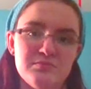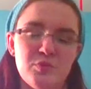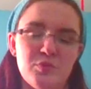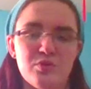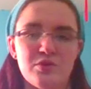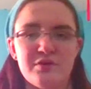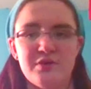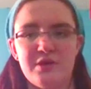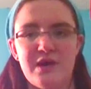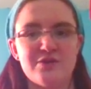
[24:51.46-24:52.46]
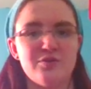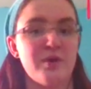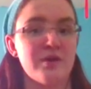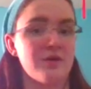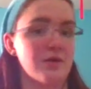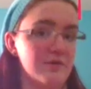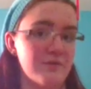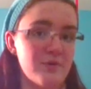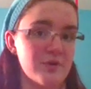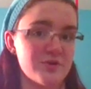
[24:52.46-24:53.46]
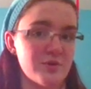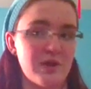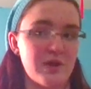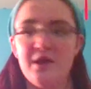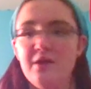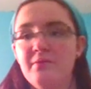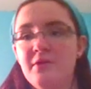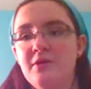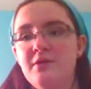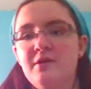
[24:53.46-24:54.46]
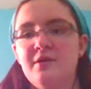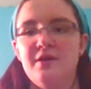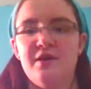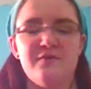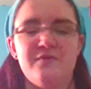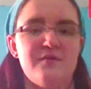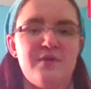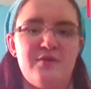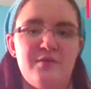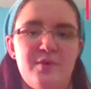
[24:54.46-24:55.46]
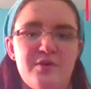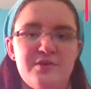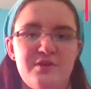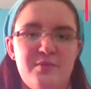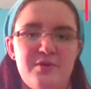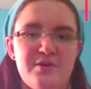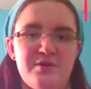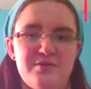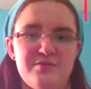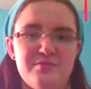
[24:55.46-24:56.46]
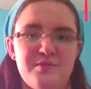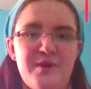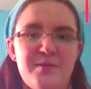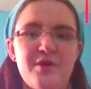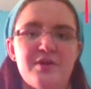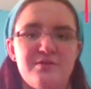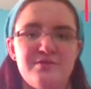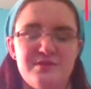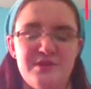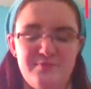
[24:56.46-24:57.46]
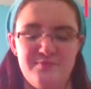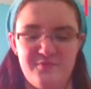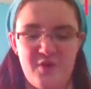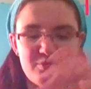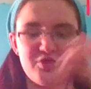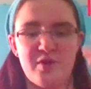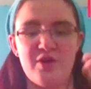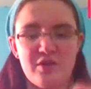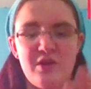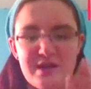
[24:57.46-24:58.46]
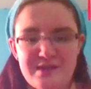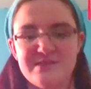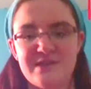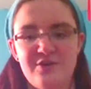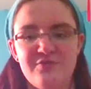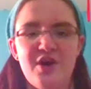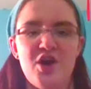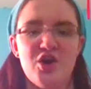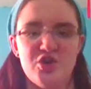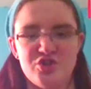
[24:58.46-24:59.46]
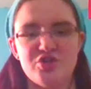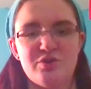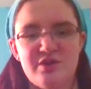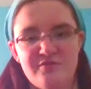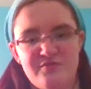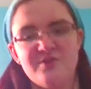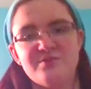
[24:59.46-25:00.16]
or in the actual parking lot, if you are so lucky if you have ever parked in the parking, the main park, the farm show parking lot itself during farm